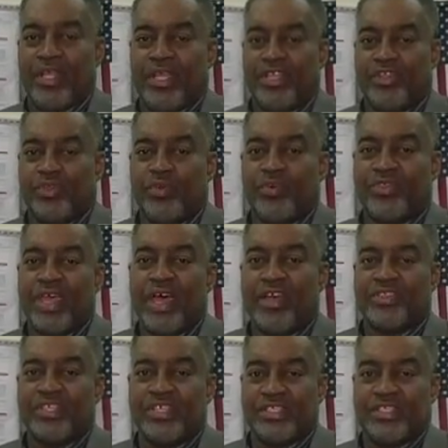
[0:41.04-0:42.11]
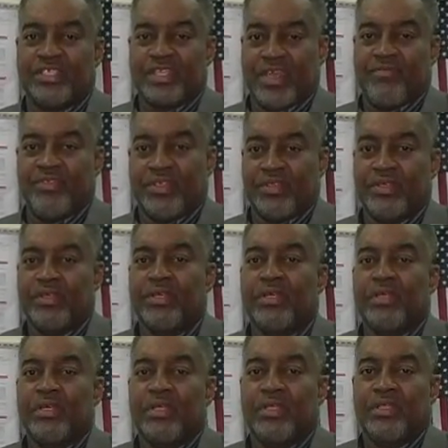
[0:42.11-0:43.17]
in 2007
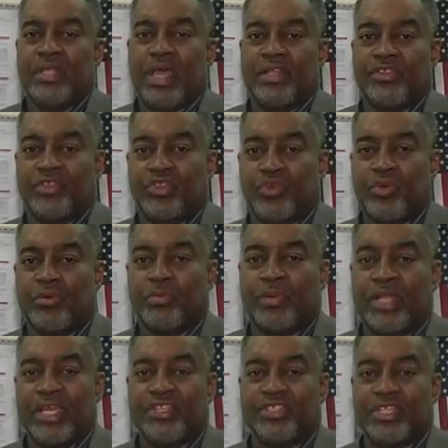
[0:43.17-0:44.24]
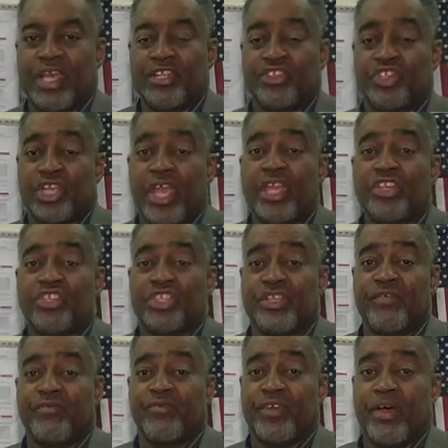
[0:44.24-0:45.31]
that took place that changed
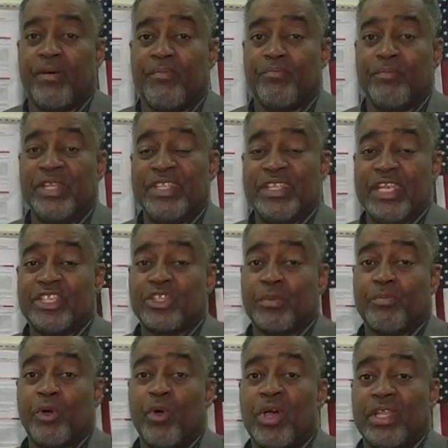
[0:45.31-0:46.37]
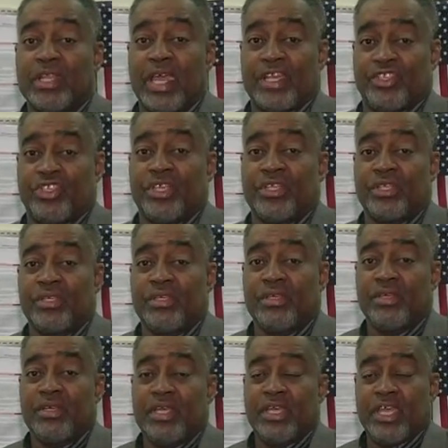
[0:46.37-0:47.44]
it from municipal election
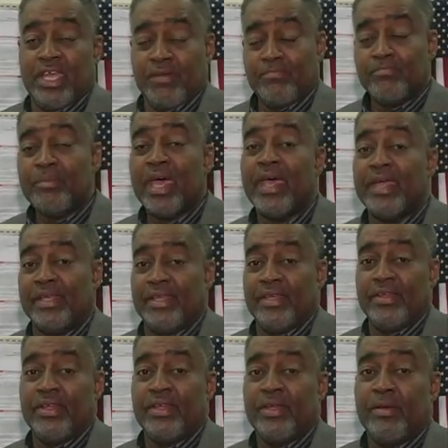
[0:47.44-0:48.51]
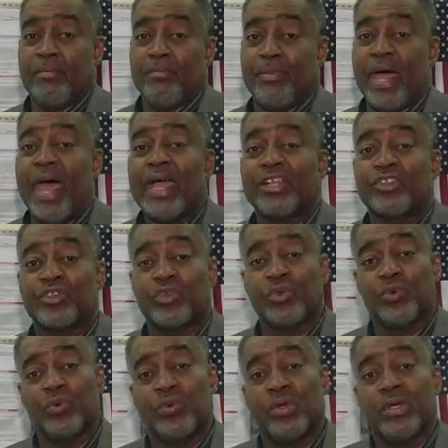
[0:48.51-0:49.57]
in May back
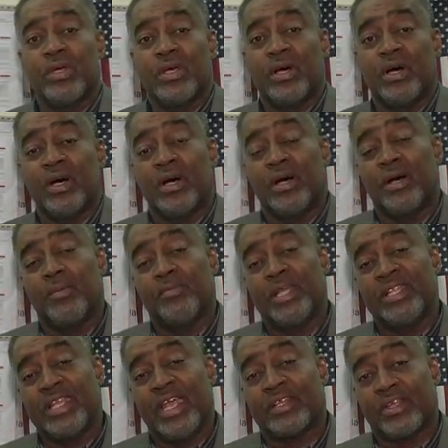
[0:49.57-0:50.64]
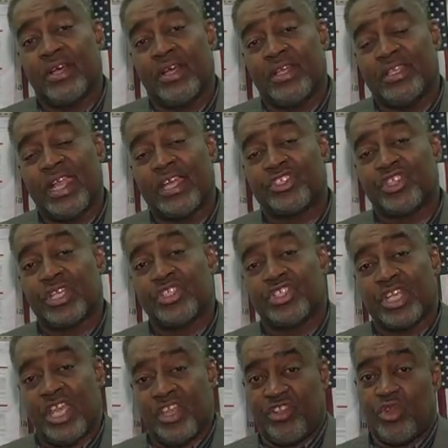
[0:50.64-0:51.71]
to
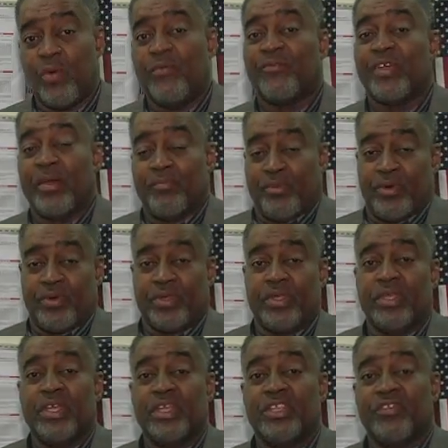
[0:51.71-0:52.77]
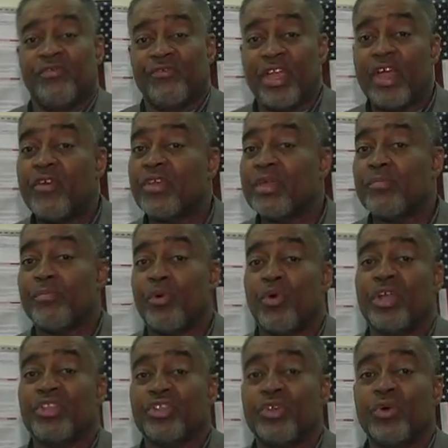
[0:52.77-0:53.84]
elections in November. It's very
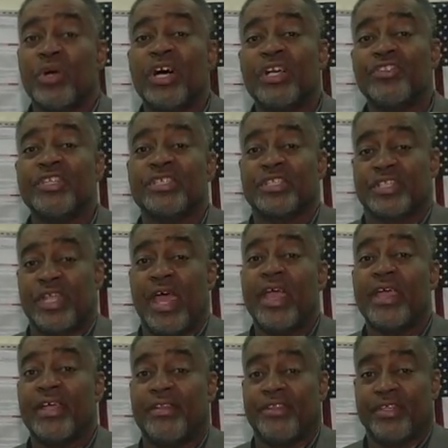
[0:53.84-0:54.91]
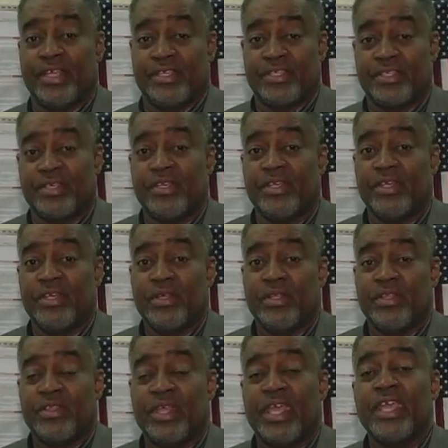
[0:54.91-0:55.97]
important you understand this.
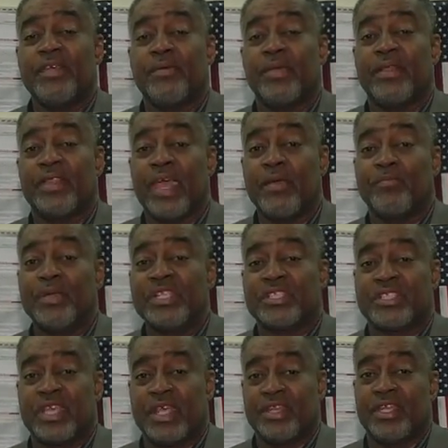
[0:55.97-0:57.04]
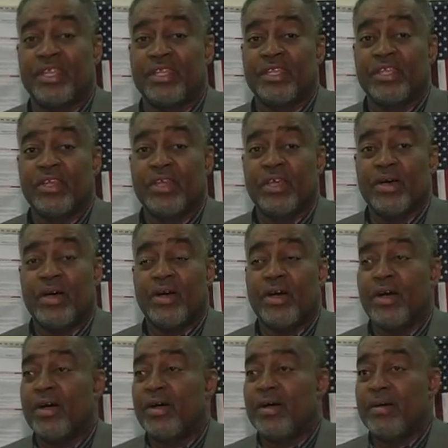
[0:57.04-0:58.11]
They've been sending
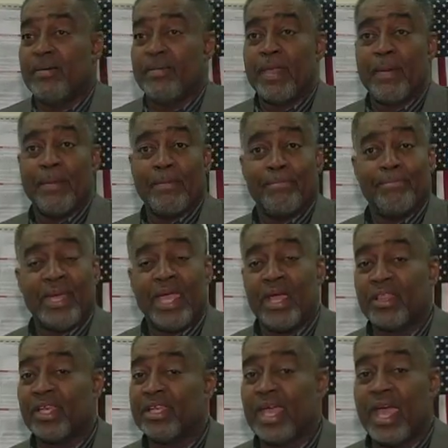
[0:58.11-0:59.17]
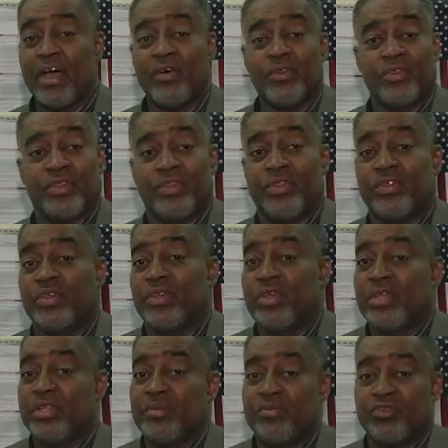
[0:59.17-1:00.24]
mailing out,
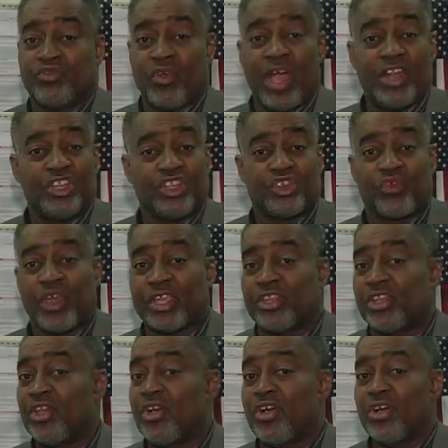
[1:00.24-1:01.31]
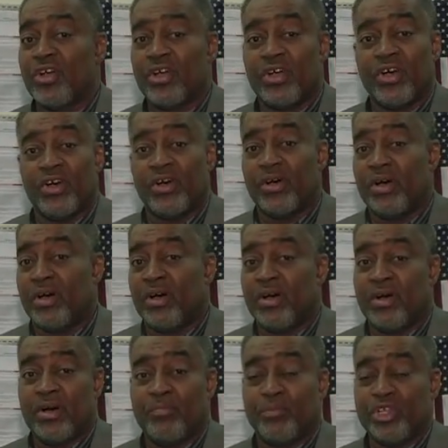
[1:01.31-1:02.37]
trying to trick
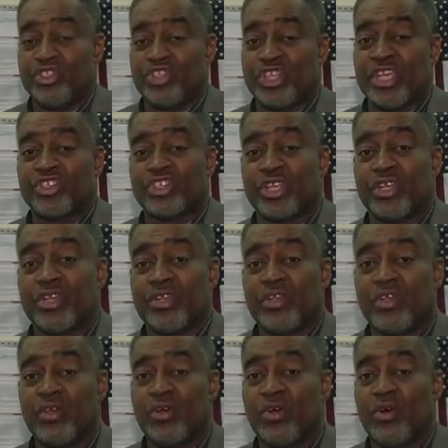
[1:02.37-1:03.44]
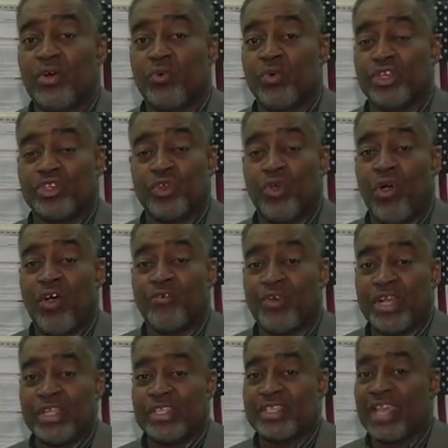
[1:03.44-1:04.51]
your position, which you
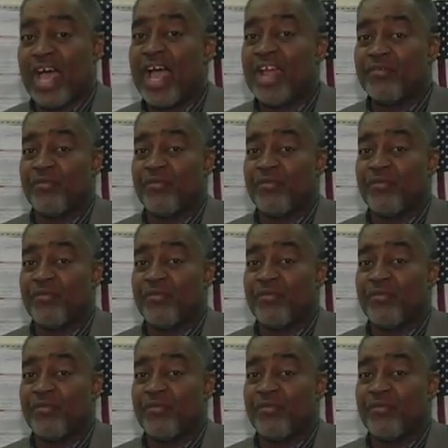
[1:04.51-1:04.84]
already signed